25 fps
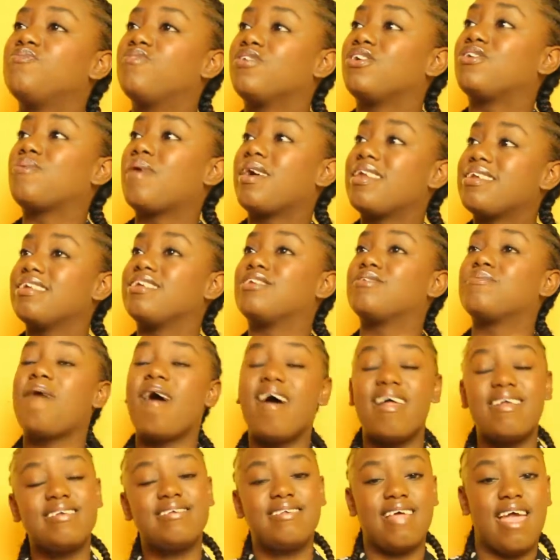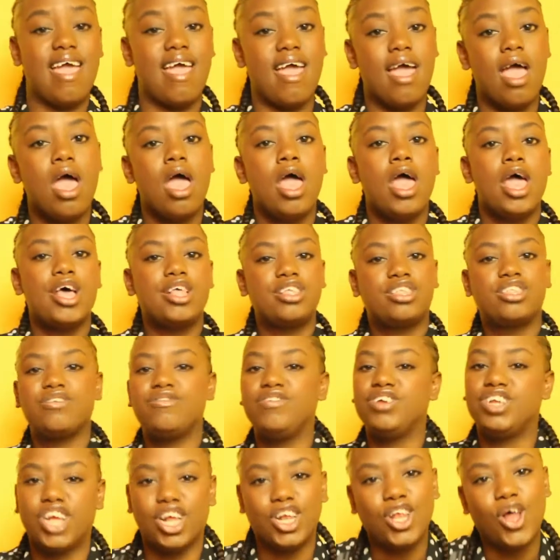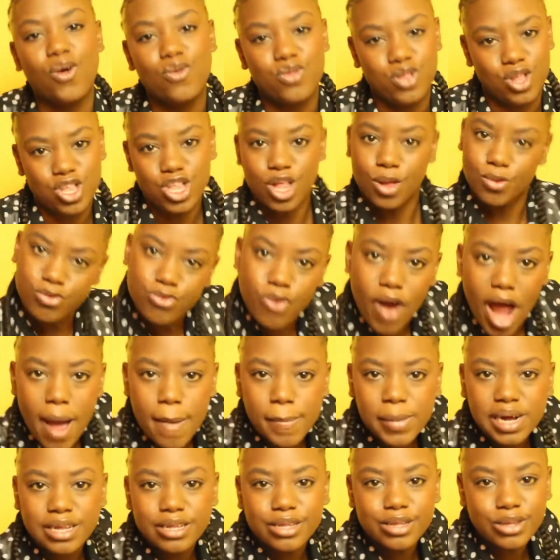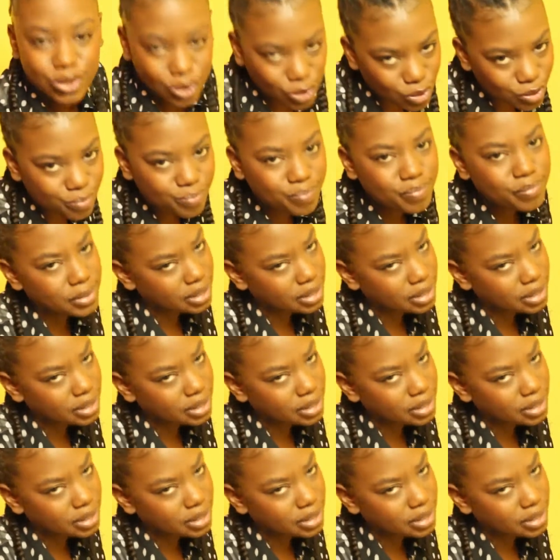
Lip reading: for 2020 is to reach 1,000 subscribers. So